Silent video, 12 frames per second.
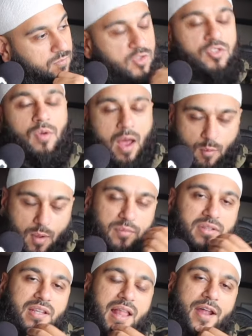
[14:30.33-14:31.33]
So I went
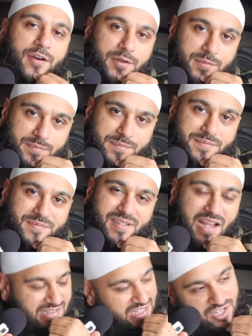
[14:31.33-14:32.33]
with the latter.
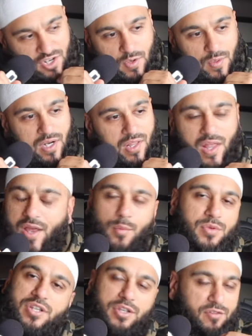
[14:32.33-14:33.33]
I said, you know what, Allah, it
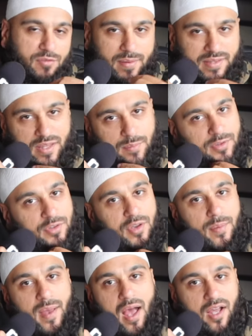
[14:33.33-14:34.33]
wasn't good for my deen, my
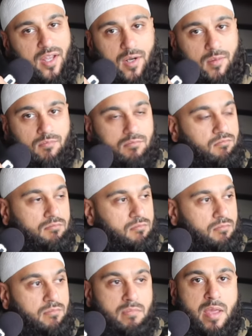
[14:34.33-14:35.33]
dunya, my akhirah.
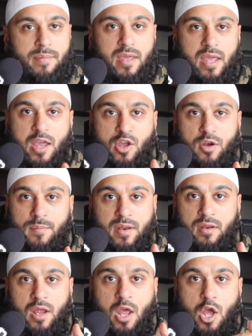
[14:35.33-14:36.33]
Maybe it could have
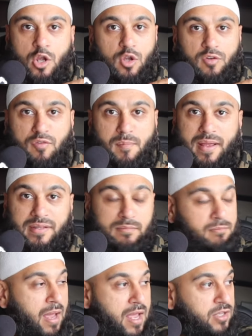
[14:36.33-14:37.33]
been good for my
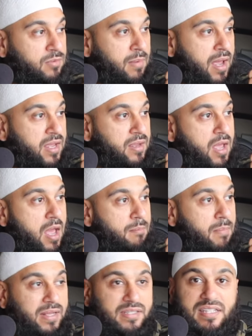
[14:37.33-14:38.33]
my my
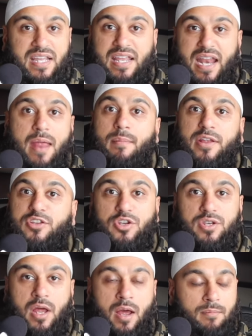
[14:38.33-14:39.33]
my deen and my
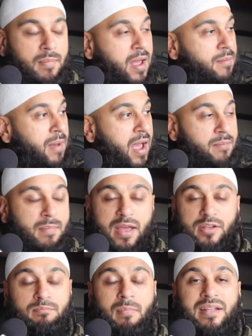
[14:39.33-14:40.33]
uh, my, my
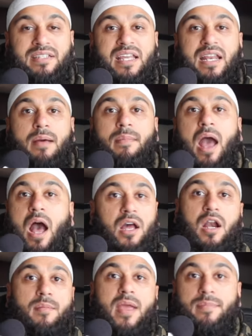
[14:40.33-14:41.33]
my my deen and my
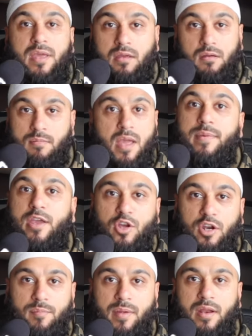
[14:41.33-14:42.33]
akhira. Maybe maybe it
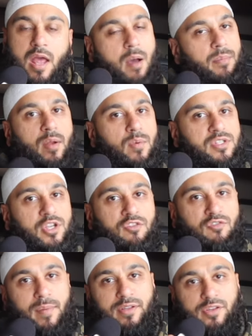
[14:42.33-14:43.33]
could have been, but it wasn't
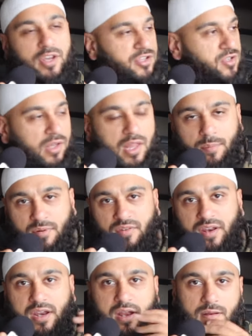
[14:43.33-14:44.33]
good for my dunya, so Allah
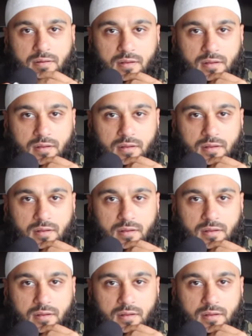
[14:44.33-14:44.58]
prevented it.